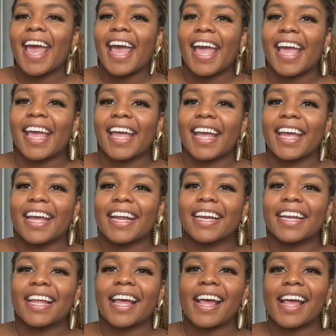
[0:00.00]

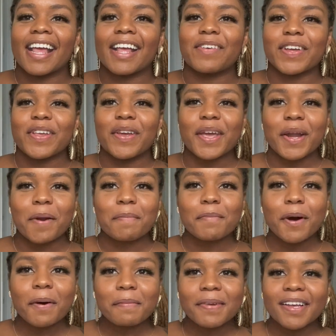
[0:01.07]
And when you get a
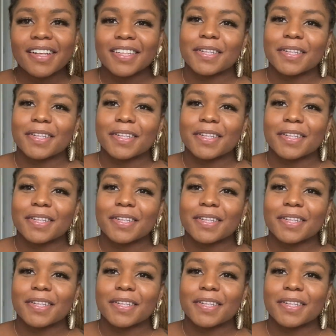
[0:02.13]
moment,